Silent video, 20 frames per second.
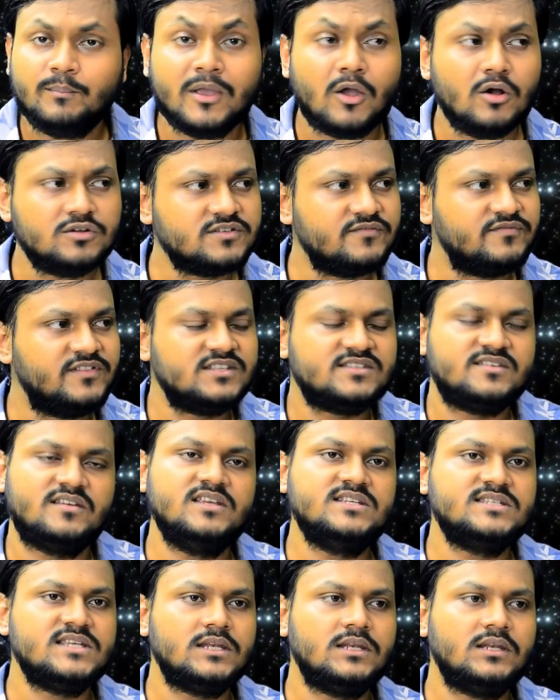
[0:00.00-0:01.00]
Because of this
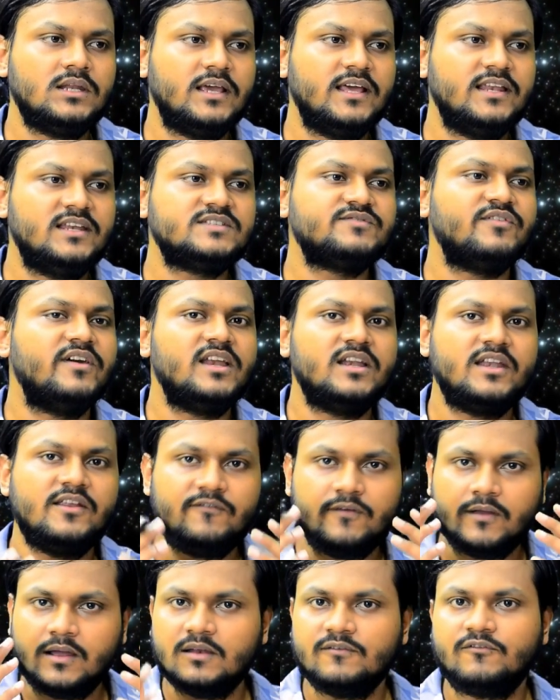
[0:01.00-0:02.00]
reason, it is very
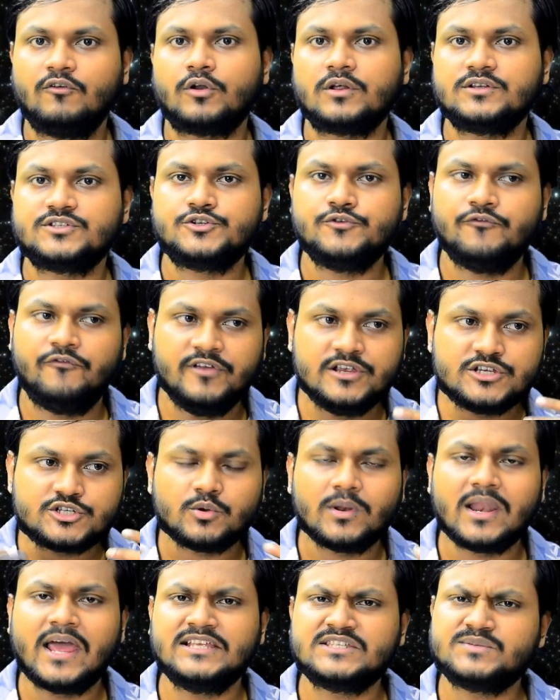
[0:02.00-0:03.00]
difficult for us to
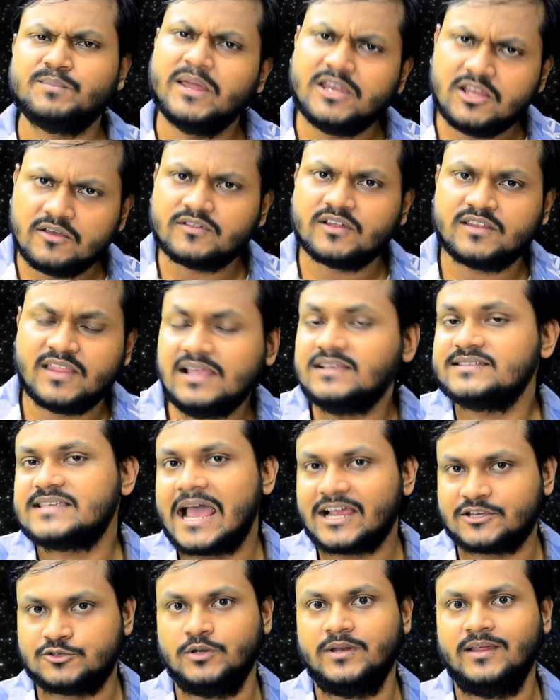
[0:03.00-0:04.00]
visualize many of the things
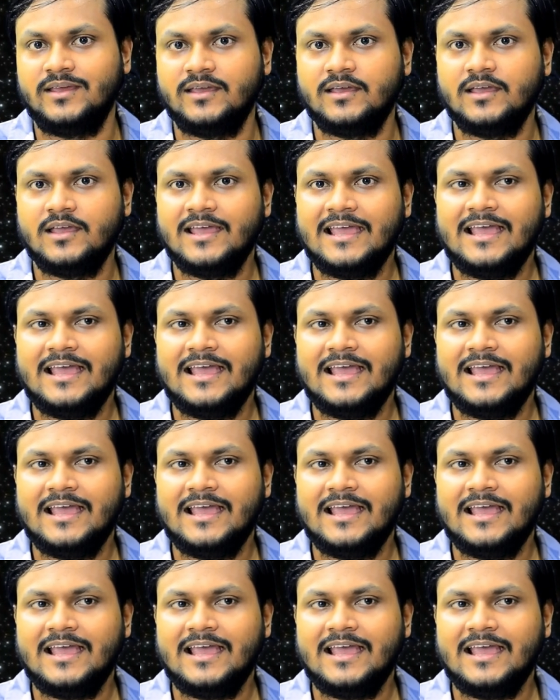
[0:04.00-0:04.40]
actually.